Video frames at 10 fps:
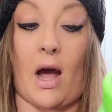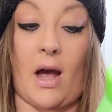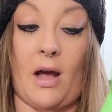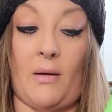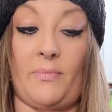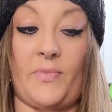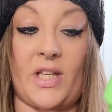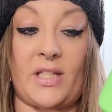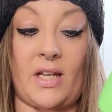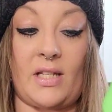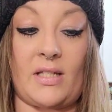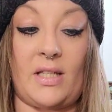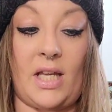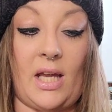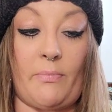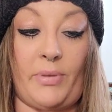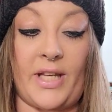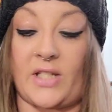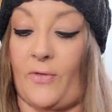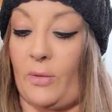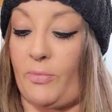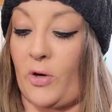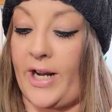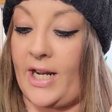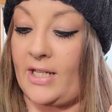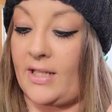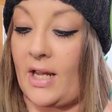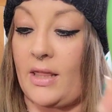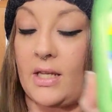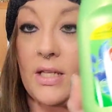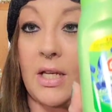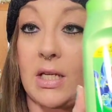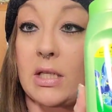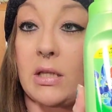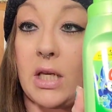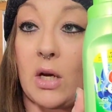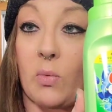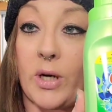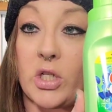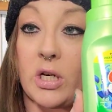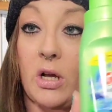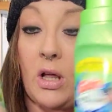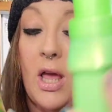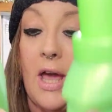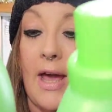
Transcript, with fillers: Um, this is the Blissful Breeze and this is the original.